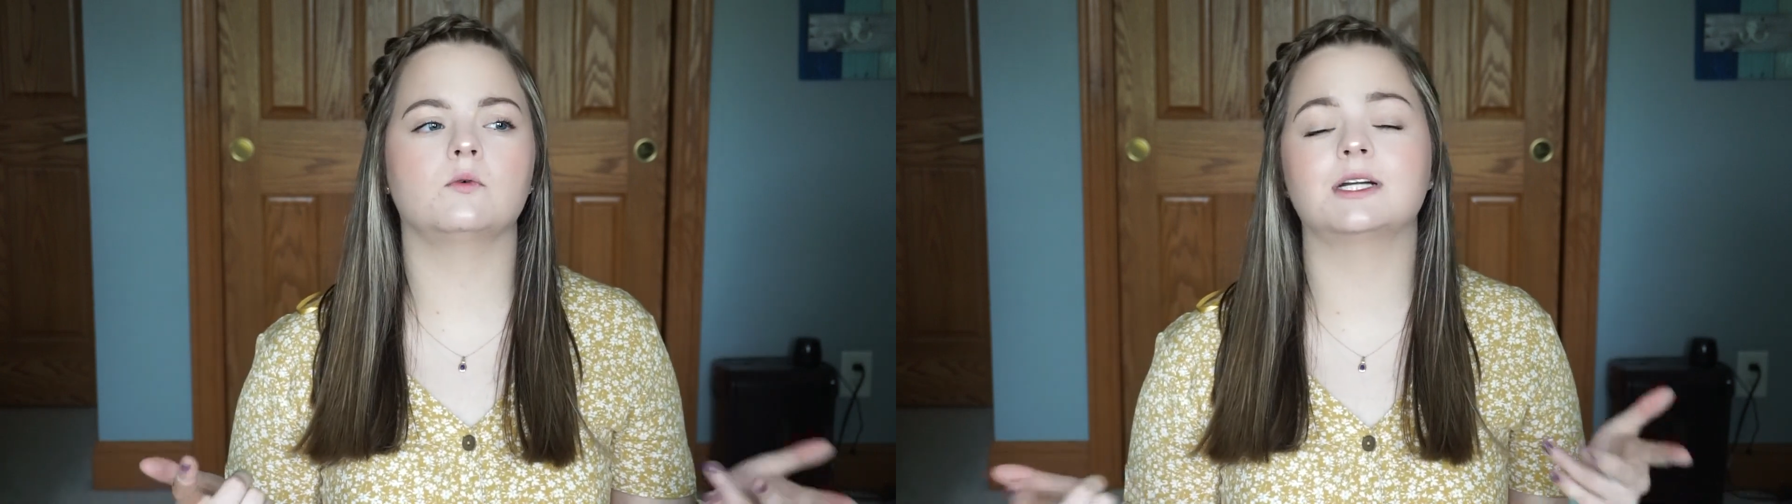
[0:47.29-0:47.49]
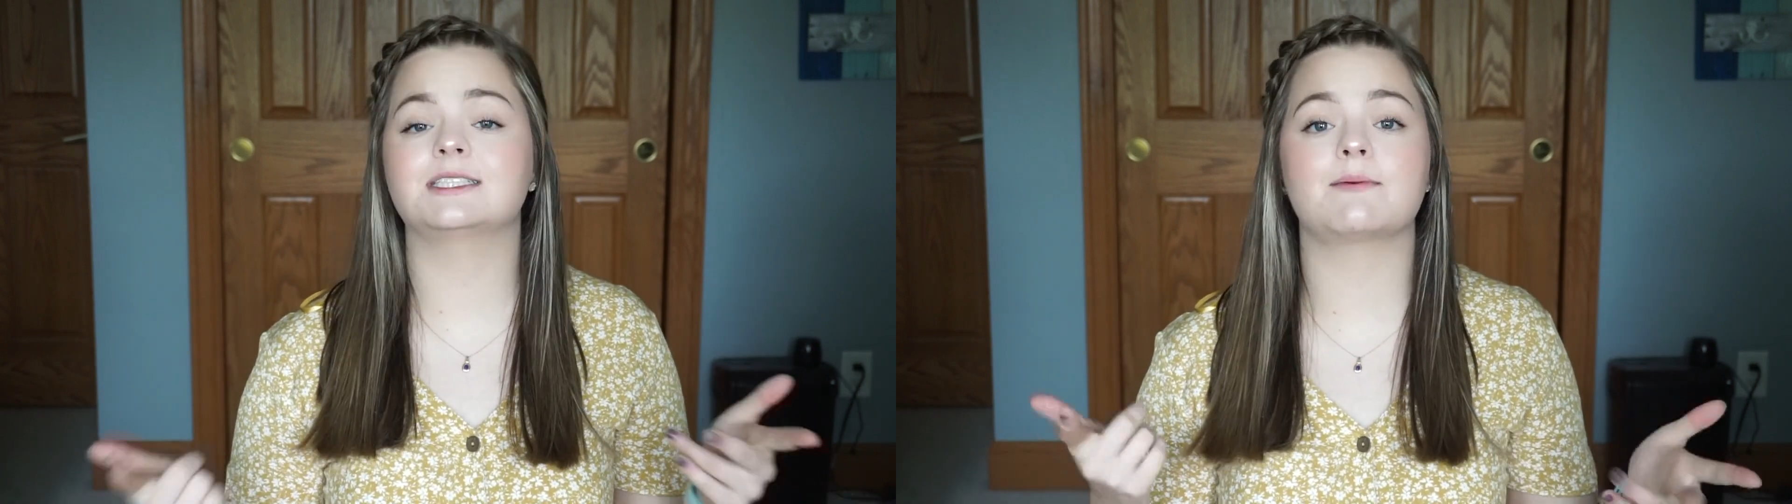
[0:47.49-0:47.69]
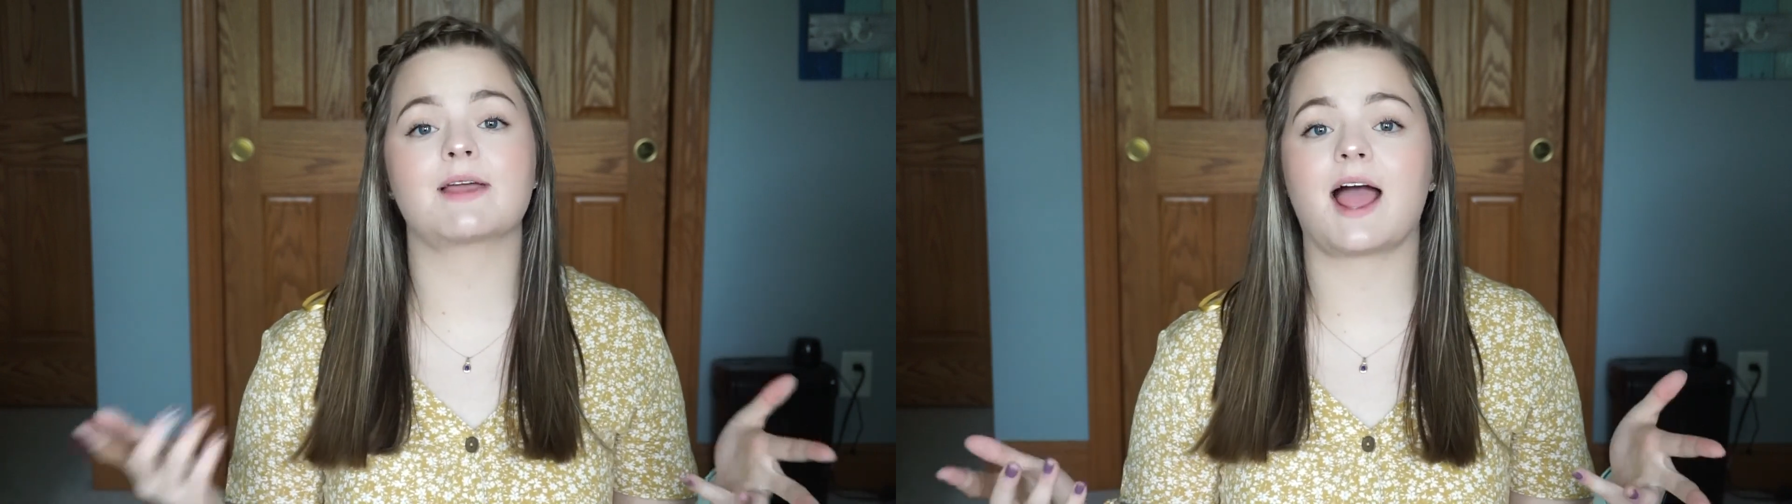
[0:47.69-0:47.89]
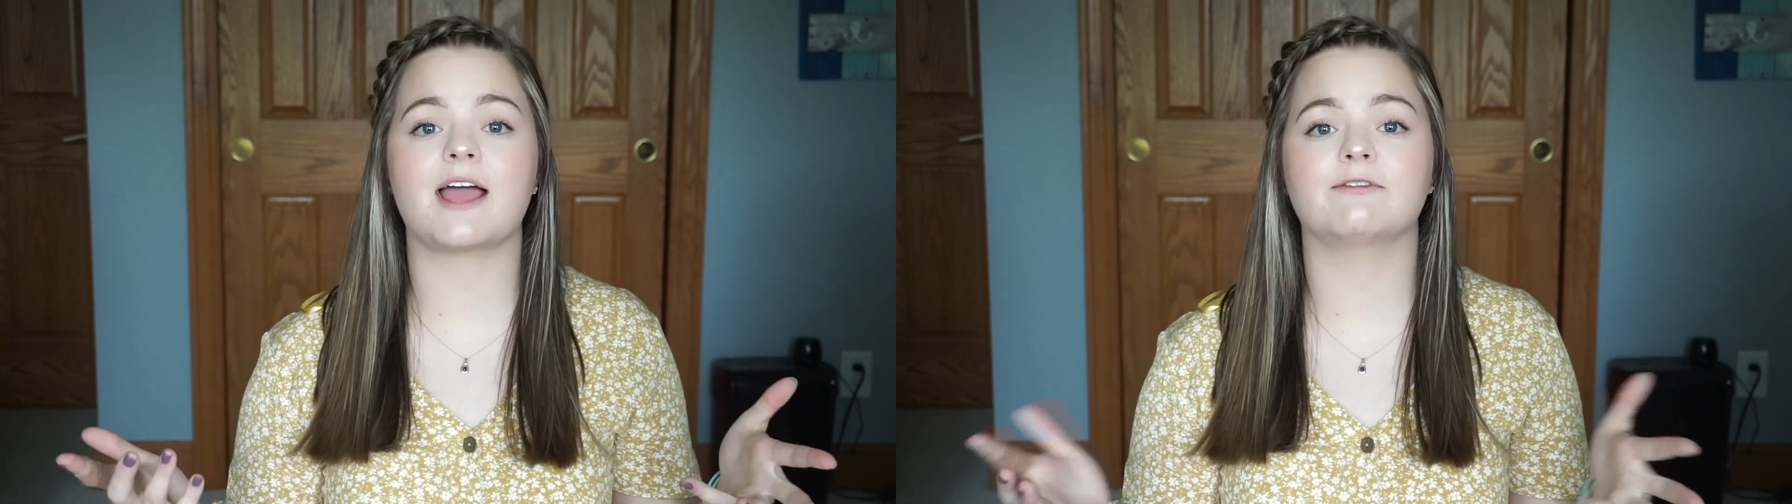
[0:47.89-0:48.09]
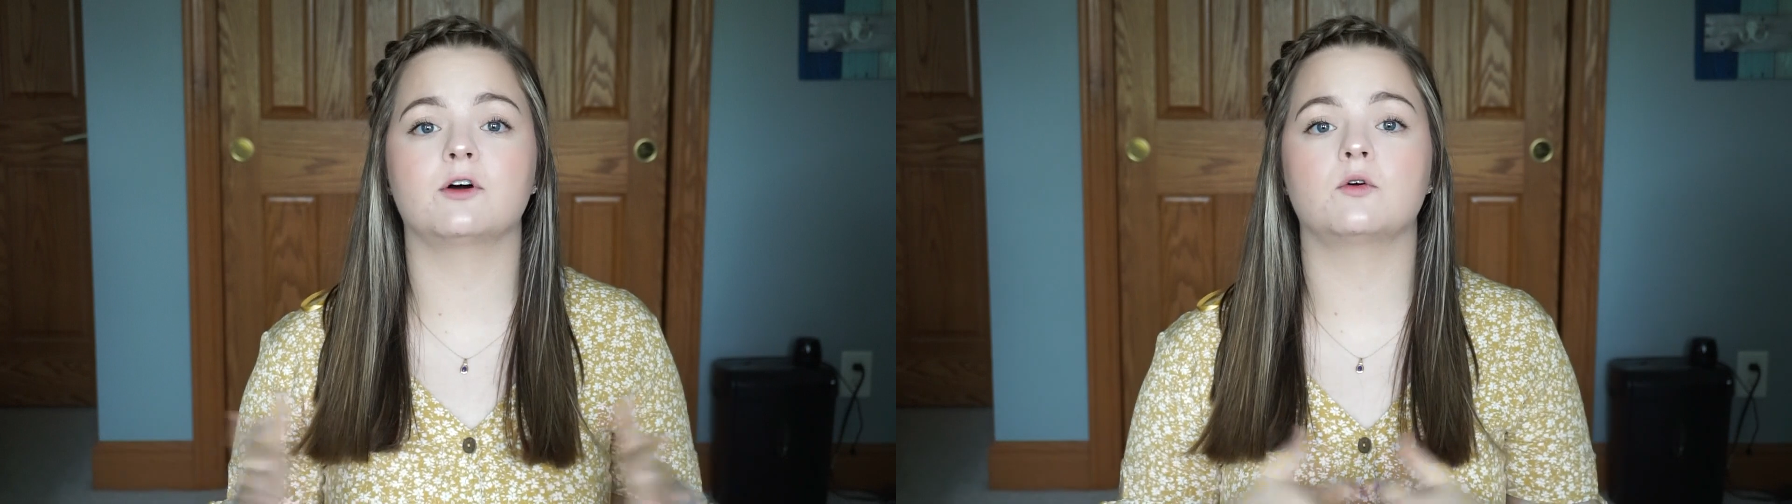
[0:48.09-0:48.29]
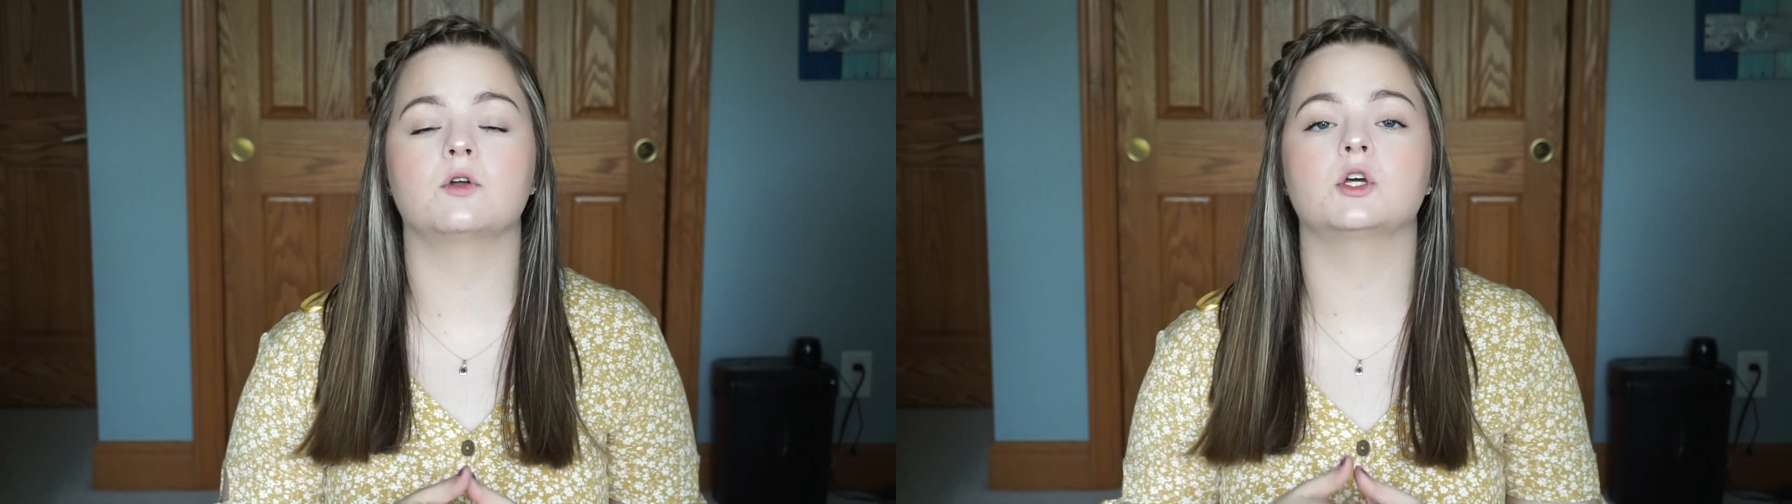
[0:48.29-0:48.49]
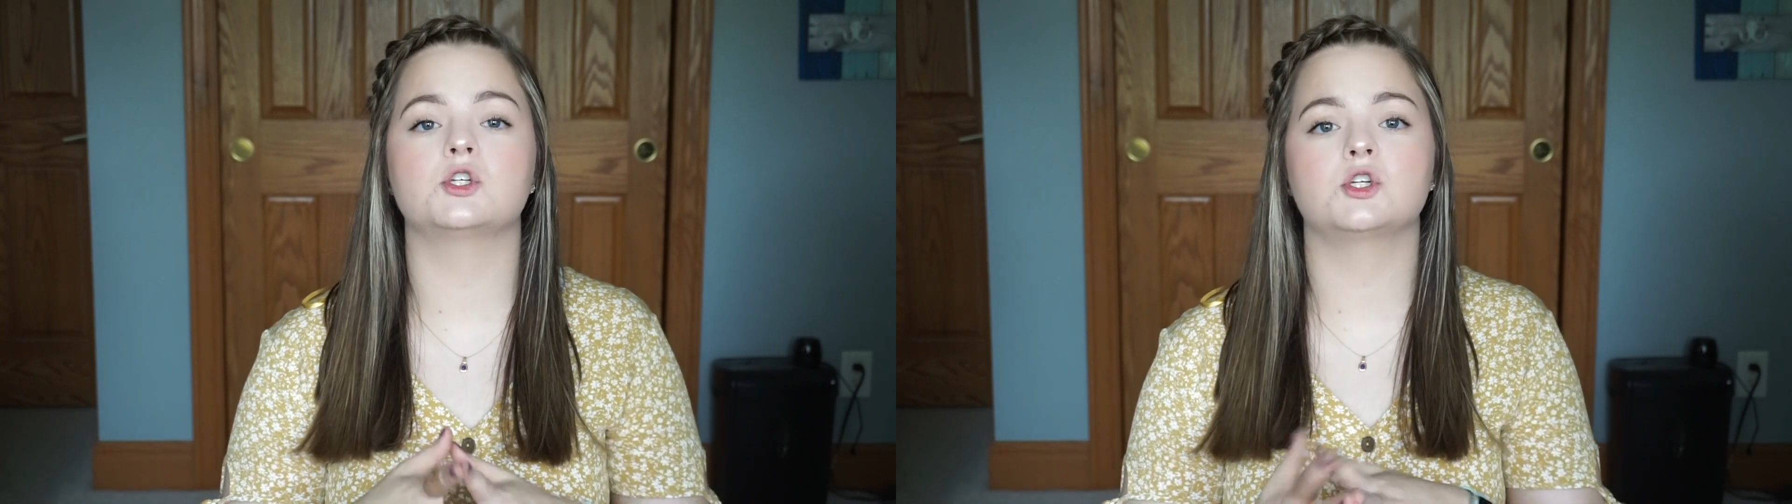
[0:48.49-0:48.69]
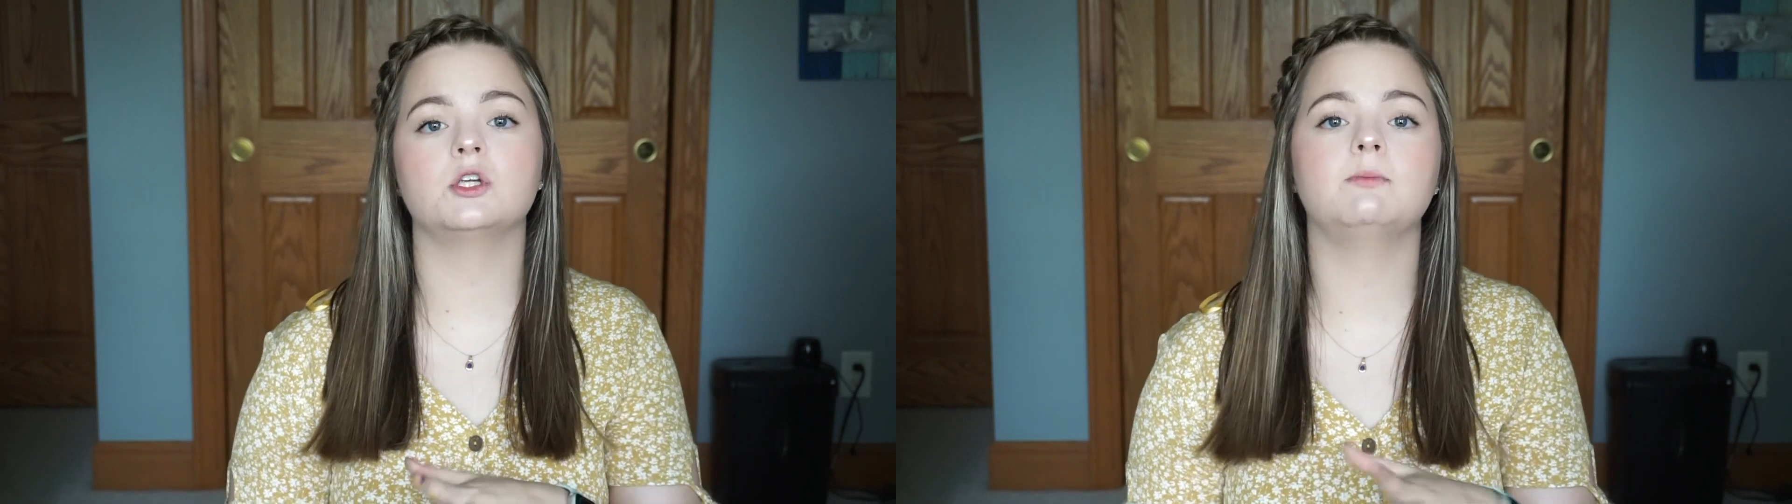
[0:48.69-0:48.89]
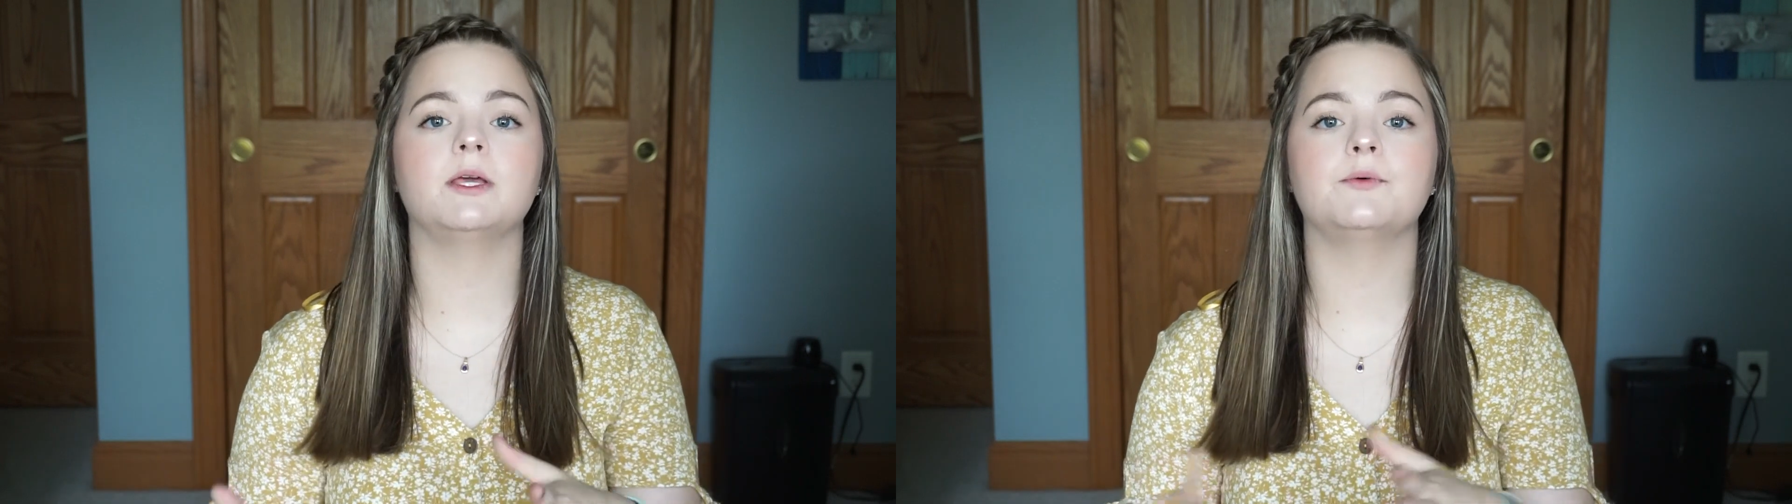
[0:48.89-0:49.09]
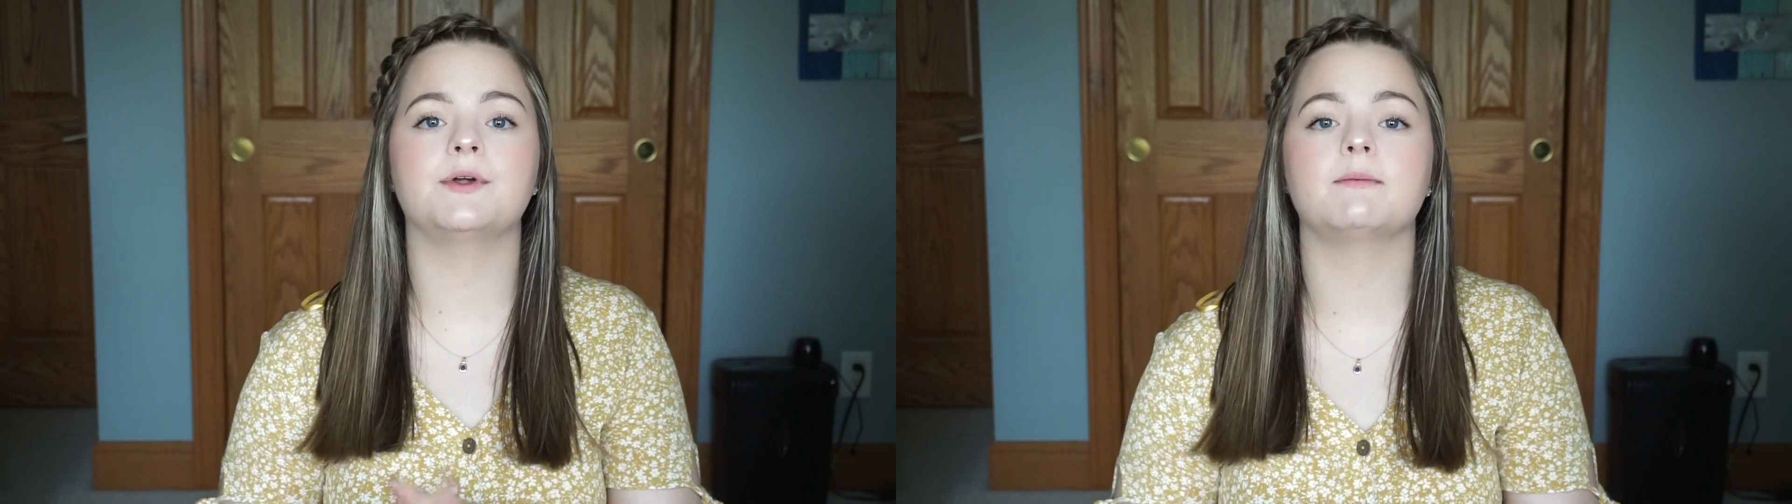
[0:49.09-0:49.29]
What is on my iPhone should
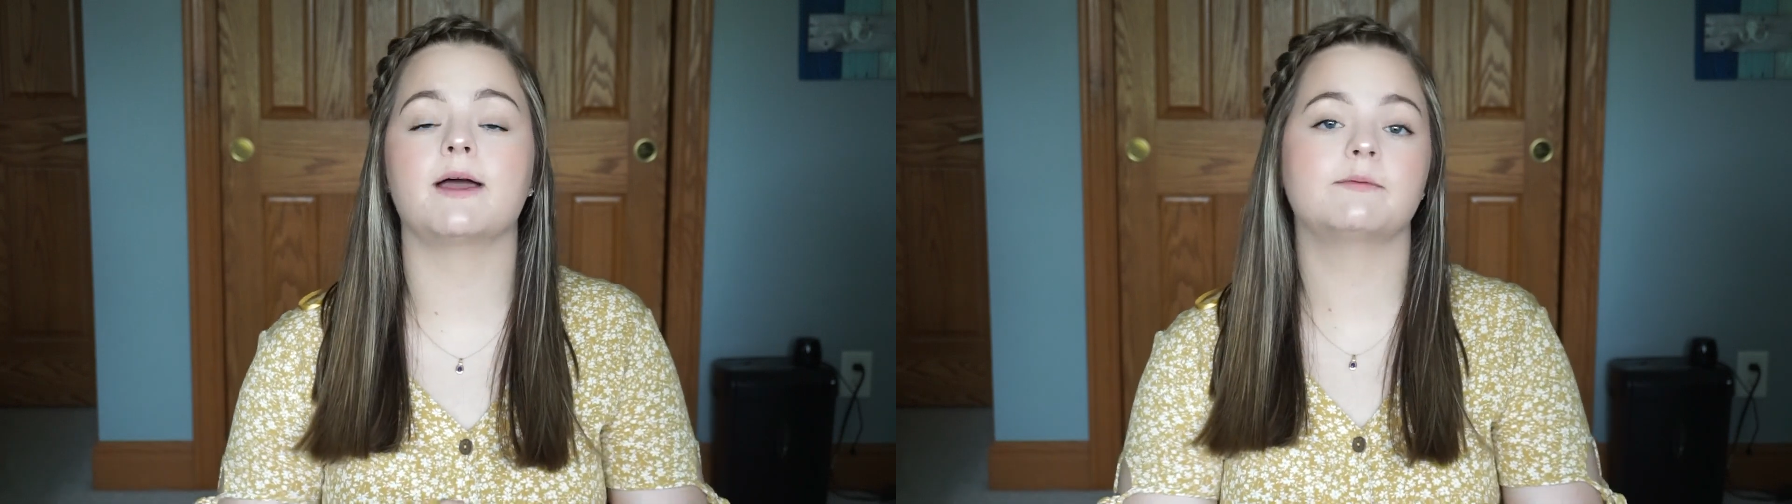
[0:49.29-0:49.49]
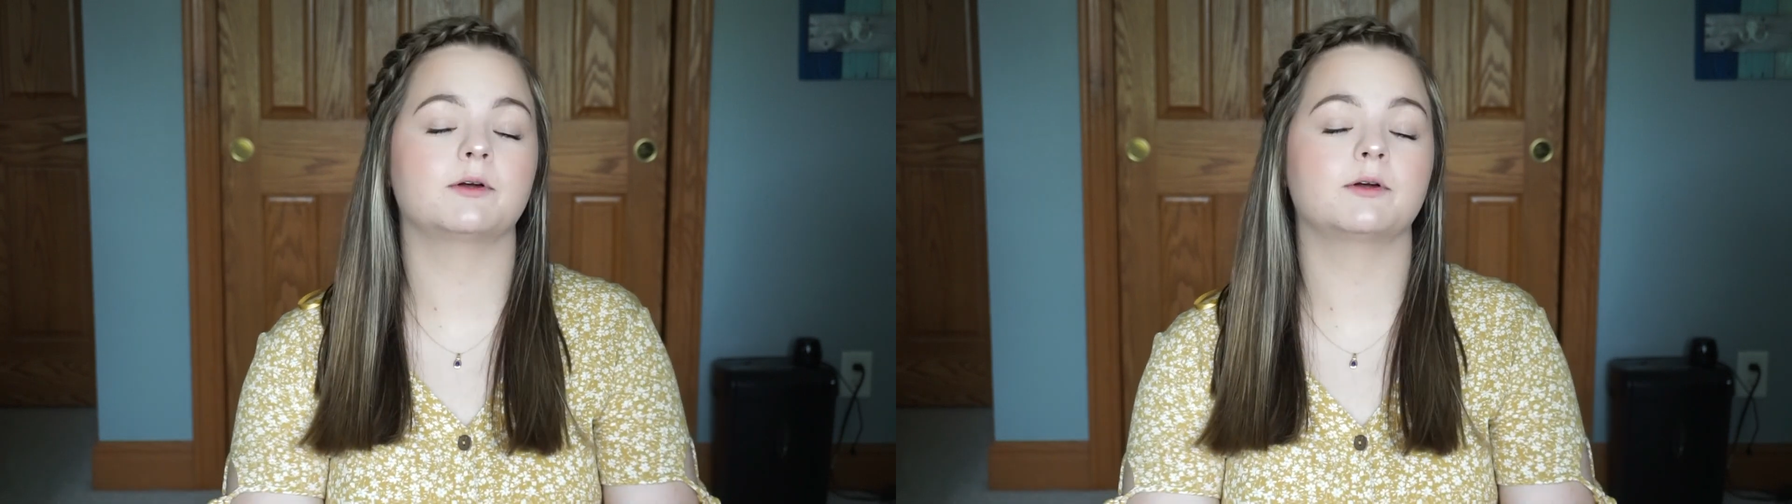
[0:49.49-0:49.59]
be one of my